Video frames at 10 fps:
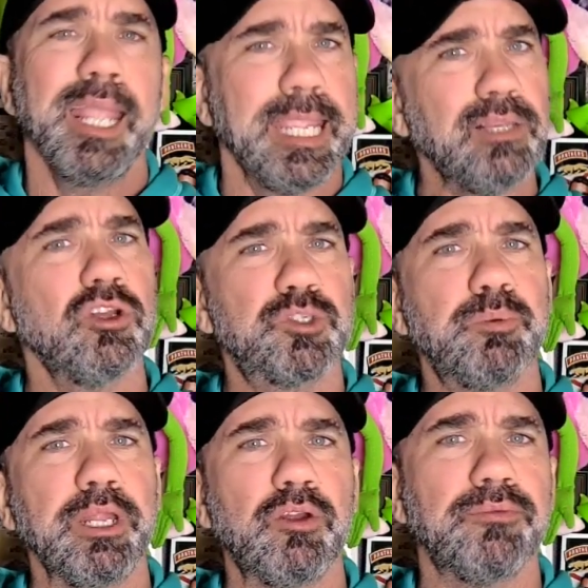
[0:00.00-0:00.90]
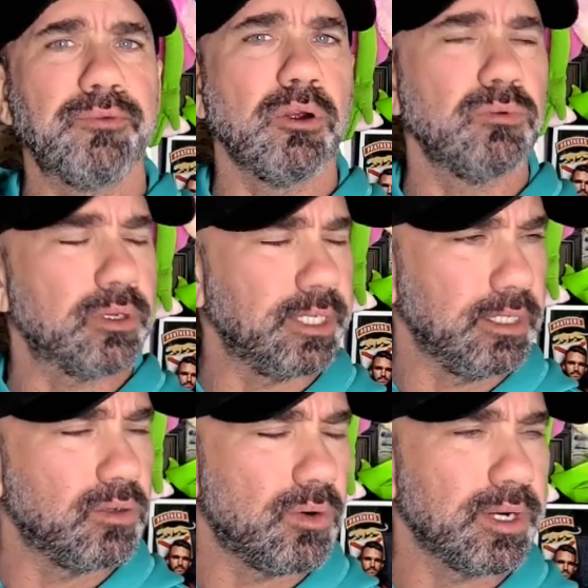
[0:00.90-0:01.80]
he looks pretty good for a rookie.
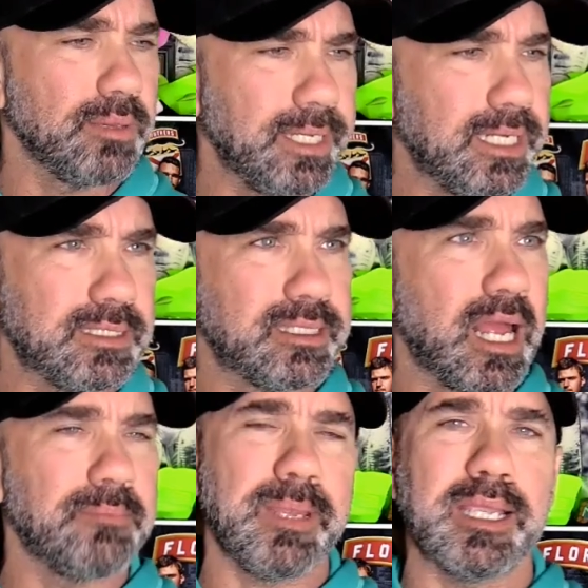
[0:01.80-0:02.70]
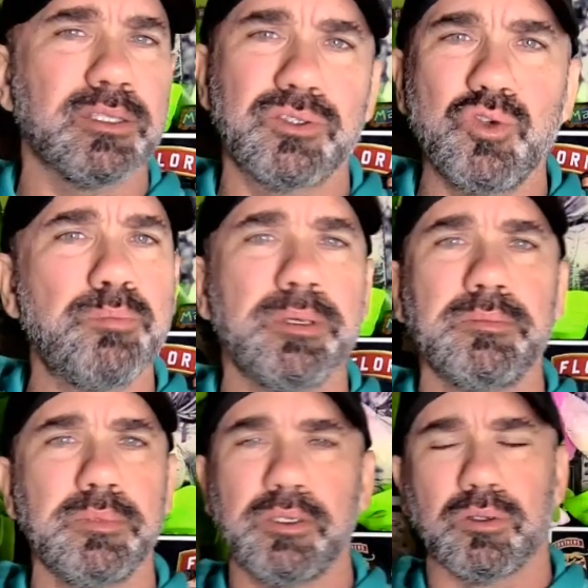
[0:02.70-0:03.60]
You know what I mean? He's not making
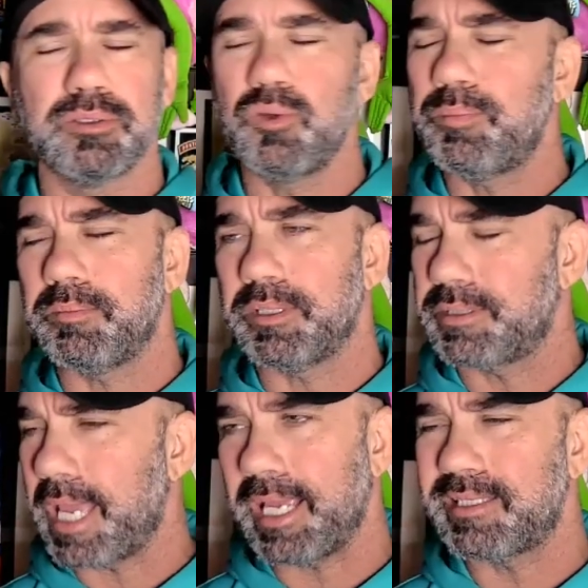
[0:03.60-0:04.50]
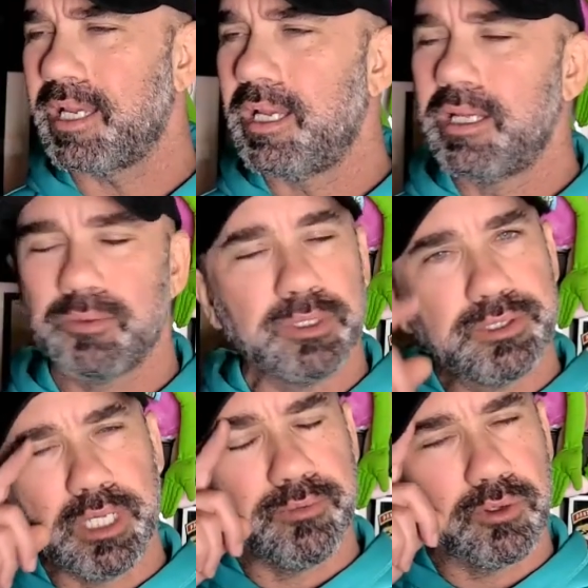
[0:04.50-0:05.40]
stupid, you know, stupid mistakes.
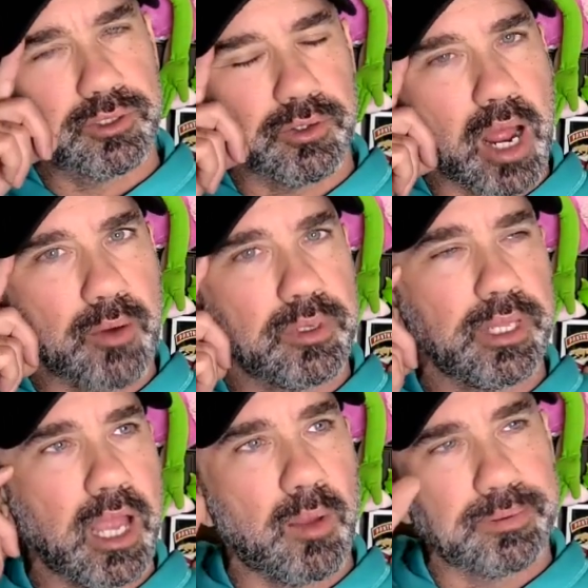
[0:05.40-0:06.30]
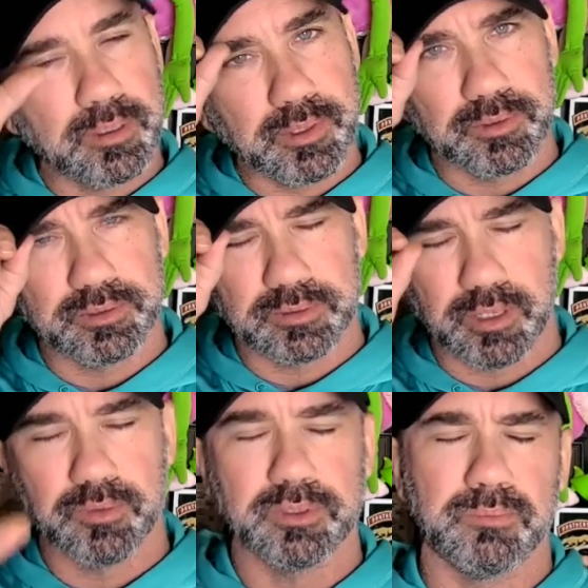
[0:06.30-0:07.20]
Receivers are not really helping him.
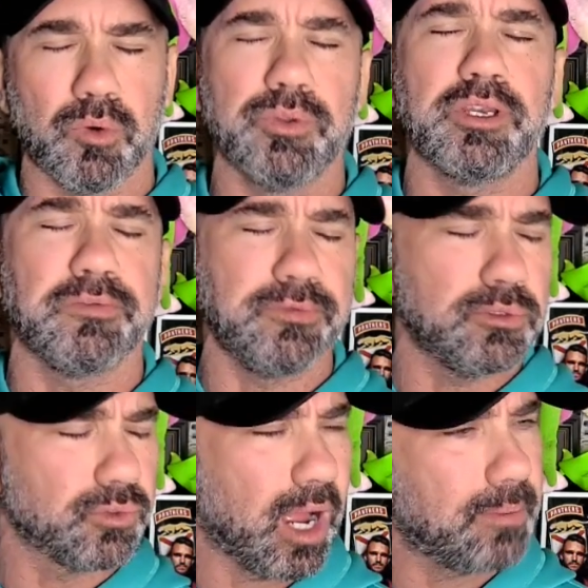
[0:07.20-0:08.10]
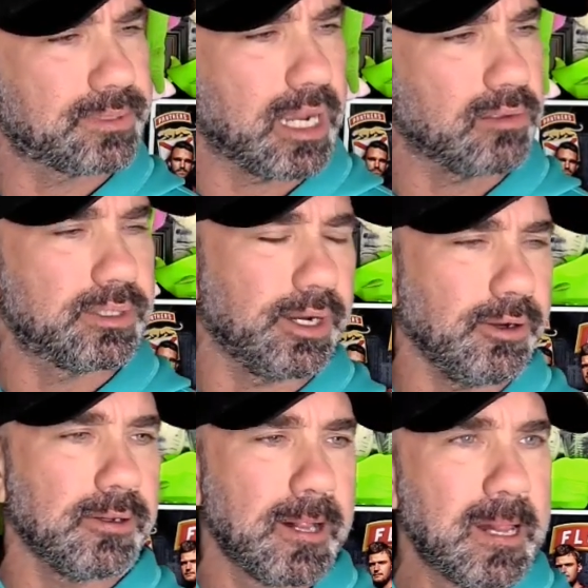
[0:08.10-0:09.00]
There was more than a few drops out
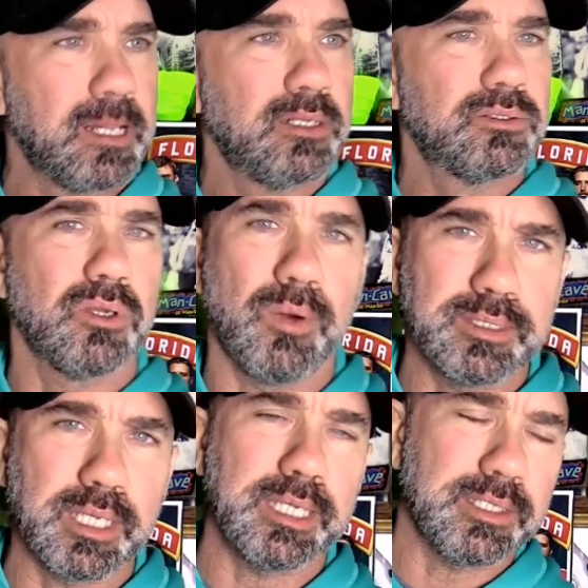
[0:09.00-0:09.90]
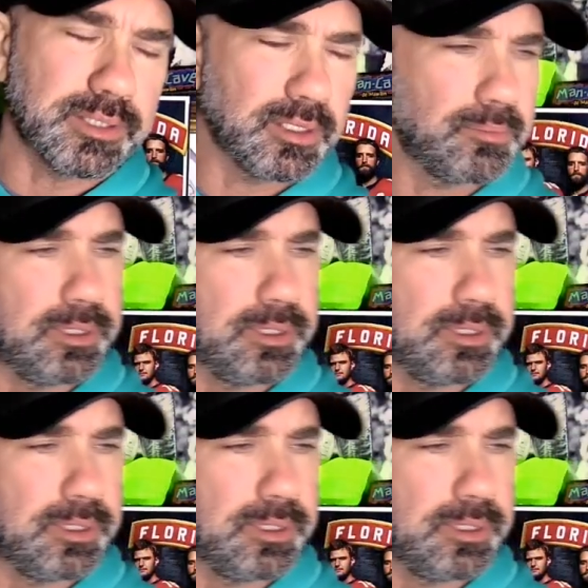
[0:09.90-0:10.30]
there. So I think he's going to